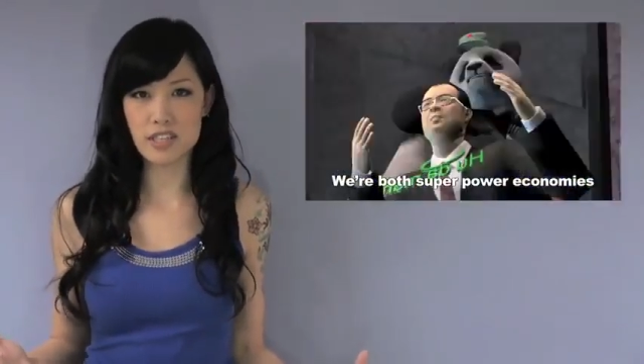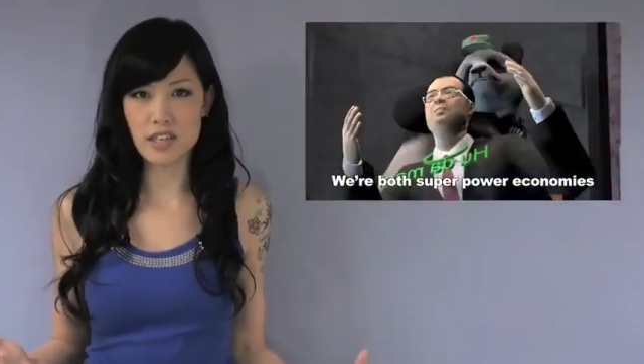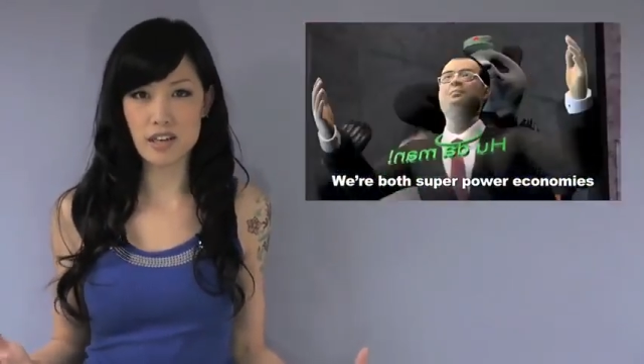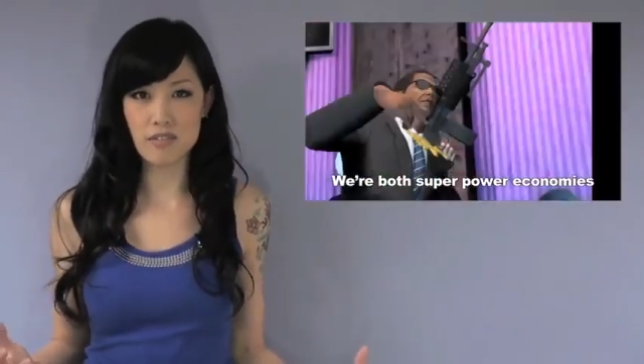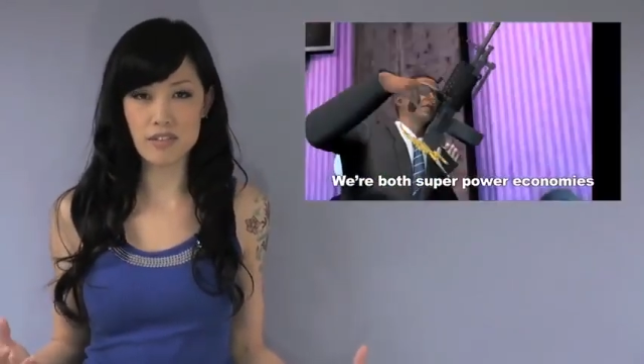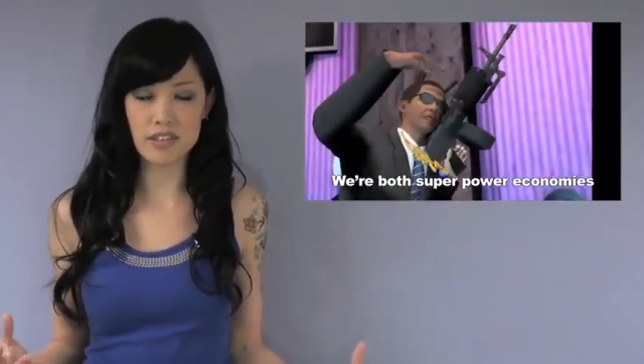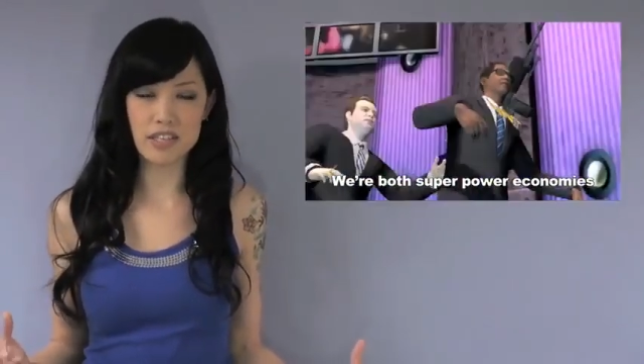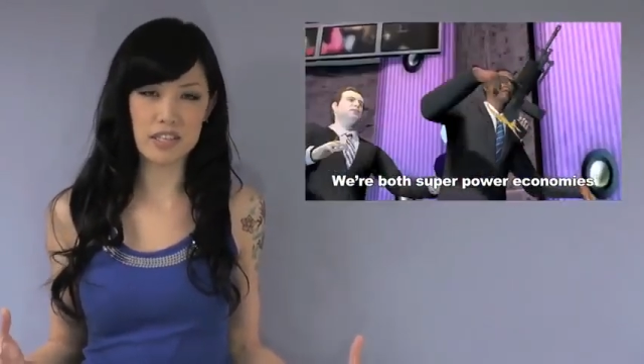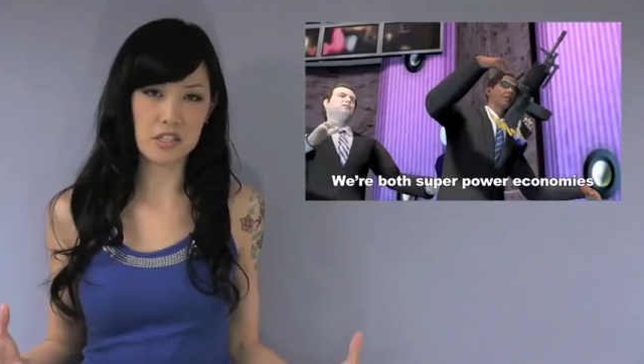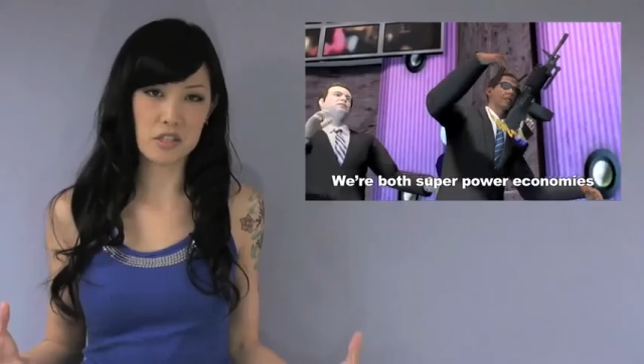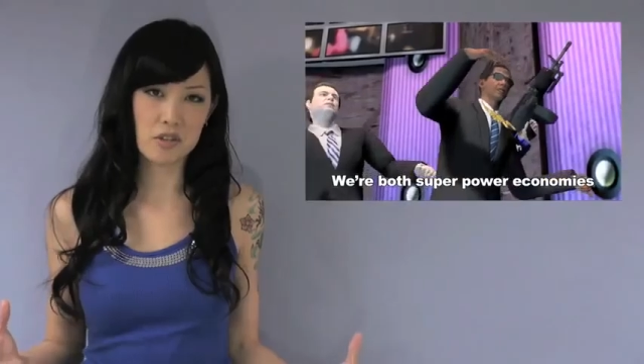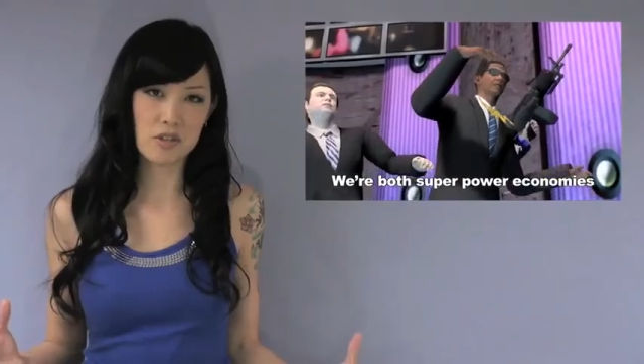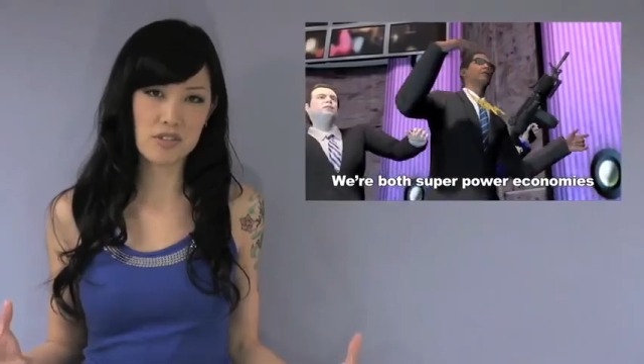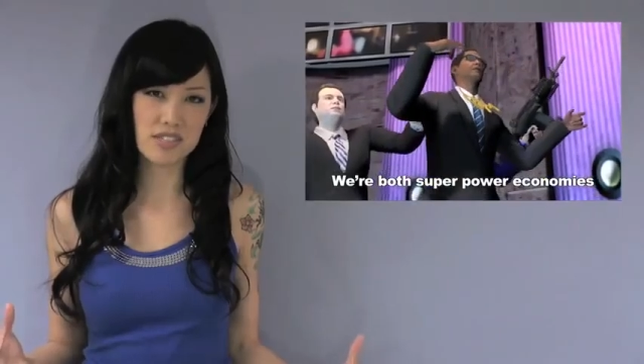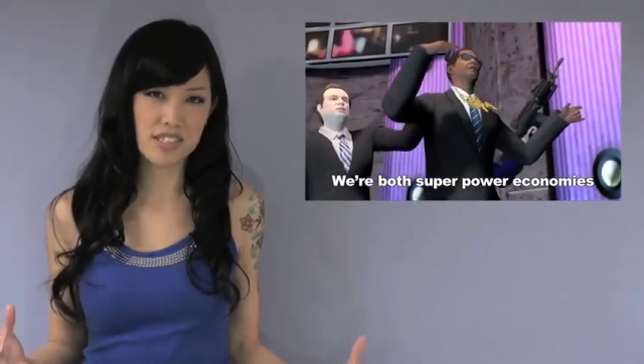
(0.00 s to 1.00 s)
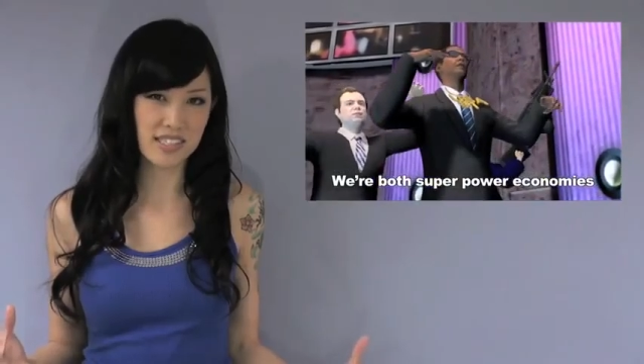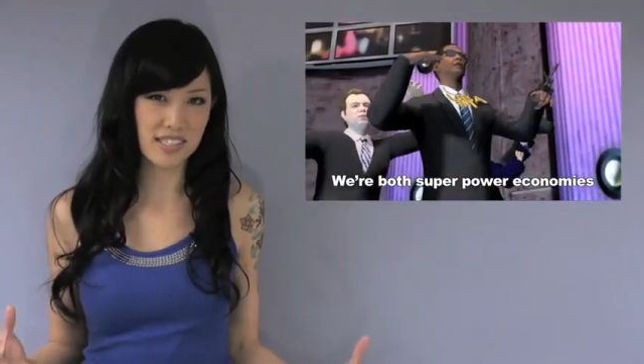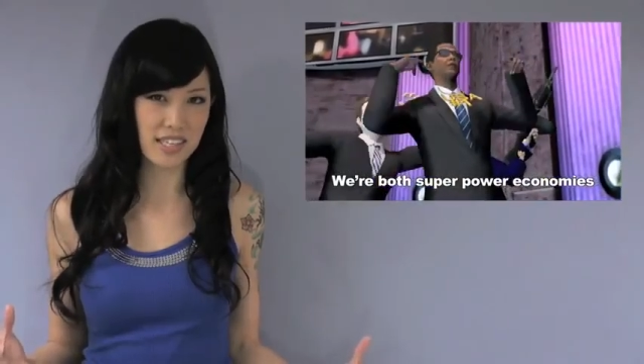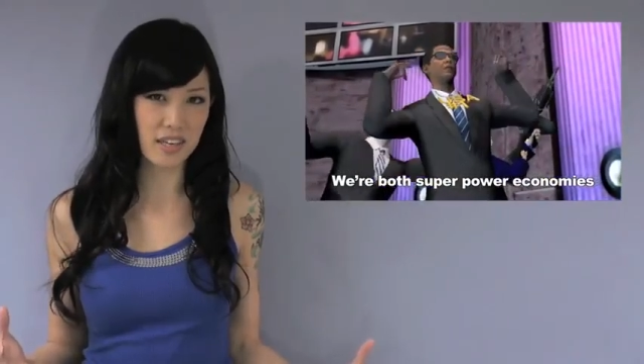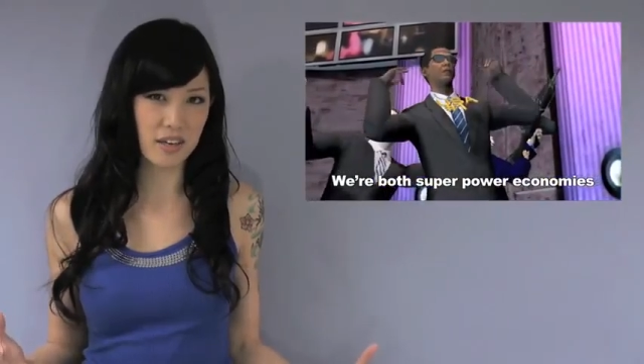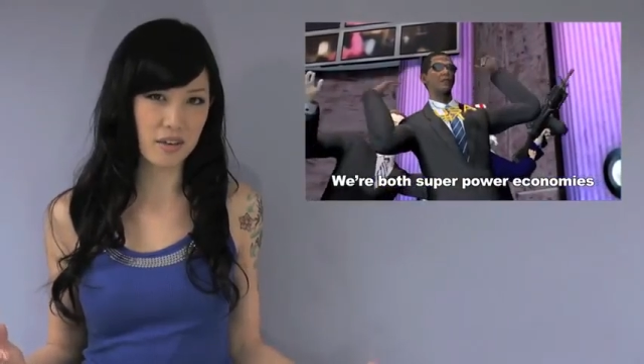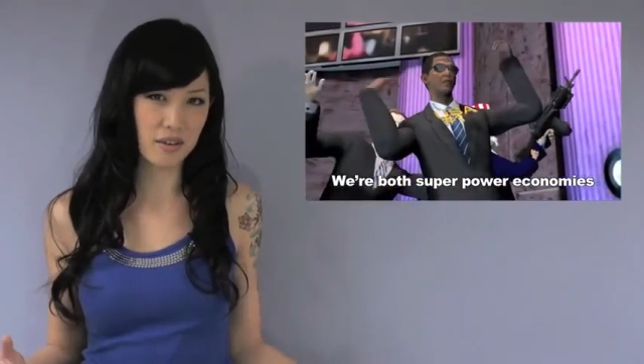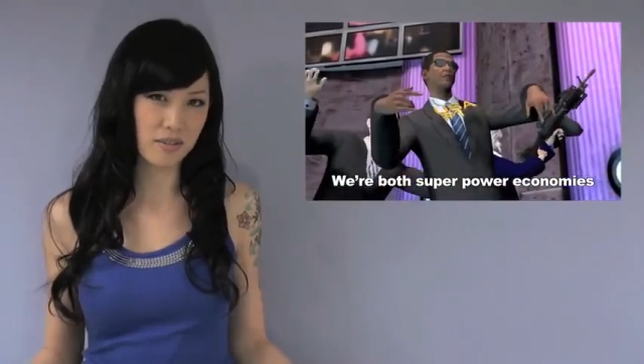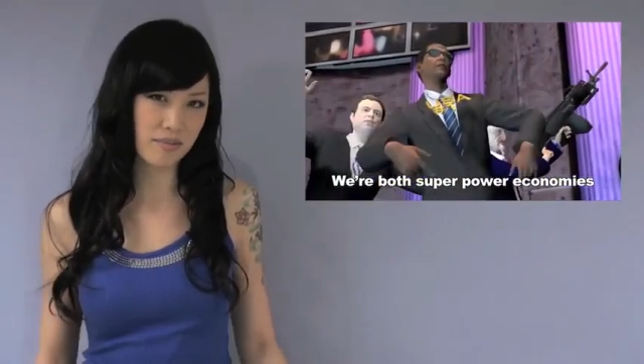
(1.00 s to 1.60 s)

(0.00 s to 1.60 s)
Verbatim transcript: off against Hu Jintao.